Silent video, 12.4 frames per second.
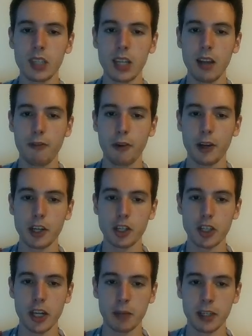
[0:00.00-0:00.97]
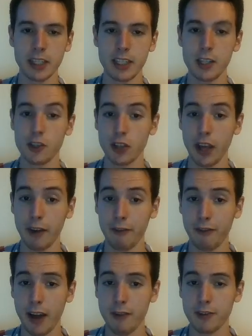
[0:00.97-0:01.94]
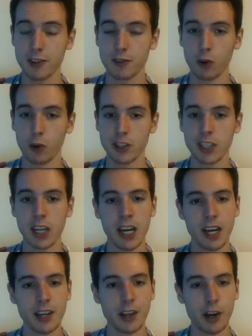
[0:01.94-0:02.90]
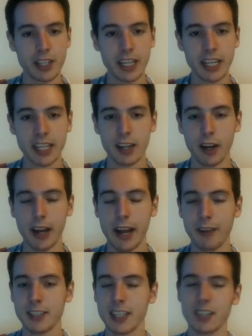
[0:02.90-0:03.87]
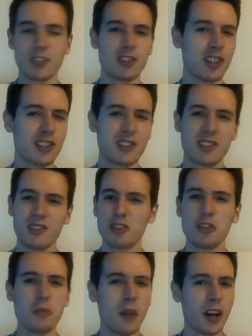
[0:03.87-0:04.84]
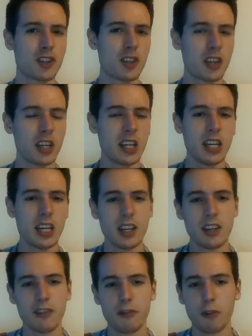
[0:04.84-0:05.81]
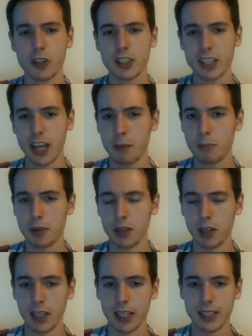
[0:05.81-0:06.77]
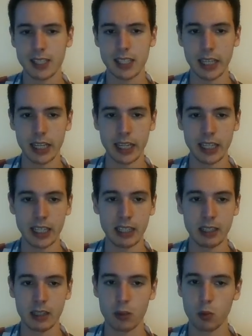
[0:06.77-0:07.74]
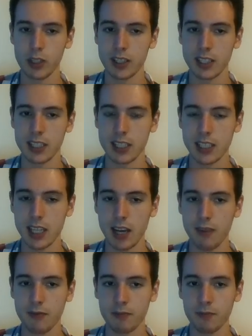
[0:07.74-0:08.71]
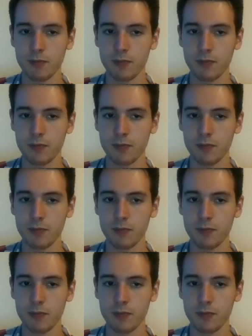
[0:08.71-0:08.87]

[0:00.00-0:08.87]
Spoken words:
Threatening checkmate here, so f5 is forced. Now I take an f6 and it's just too much. For example, let's say queen c7,